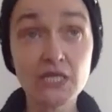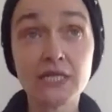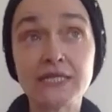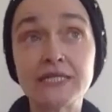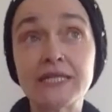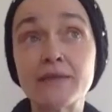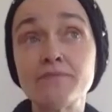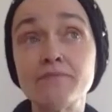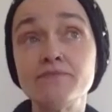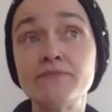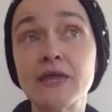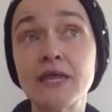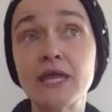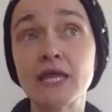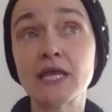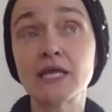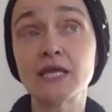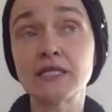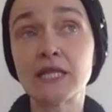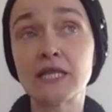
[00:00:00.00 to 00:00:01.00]

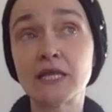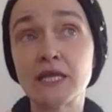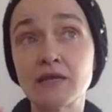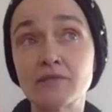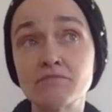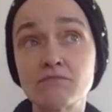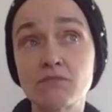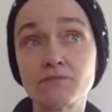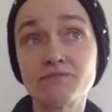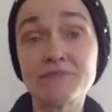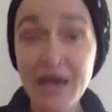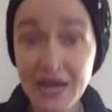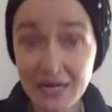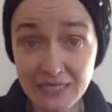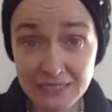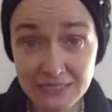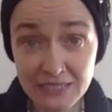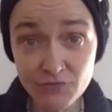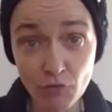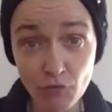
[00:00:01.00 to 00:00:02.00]
The
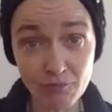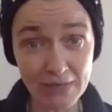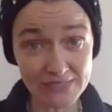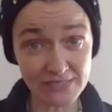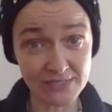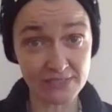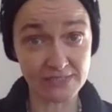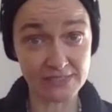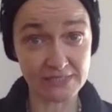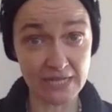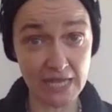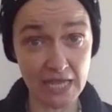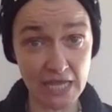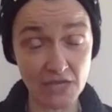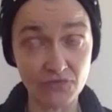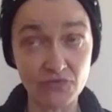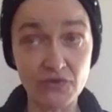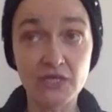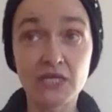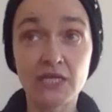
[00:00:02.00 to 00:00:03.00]
narrative of master-slave